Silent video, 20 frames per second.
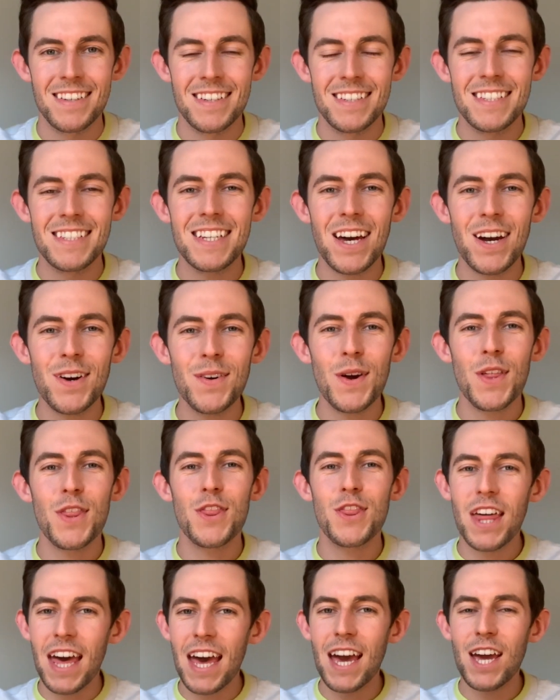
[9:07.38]
So
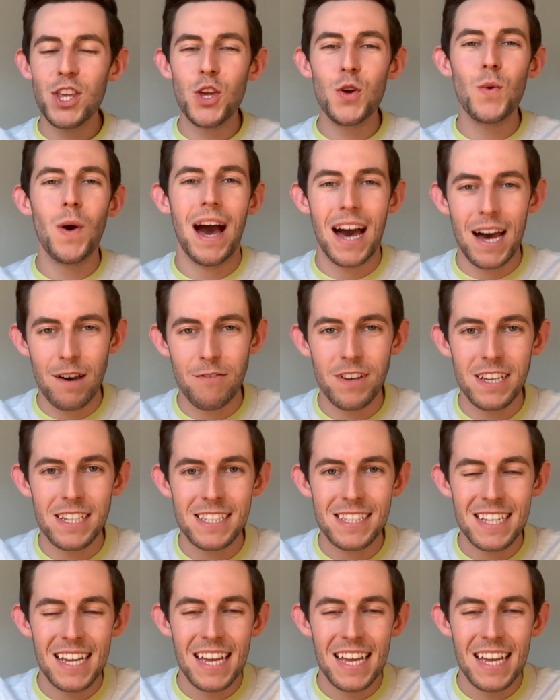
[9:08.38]
there you have it.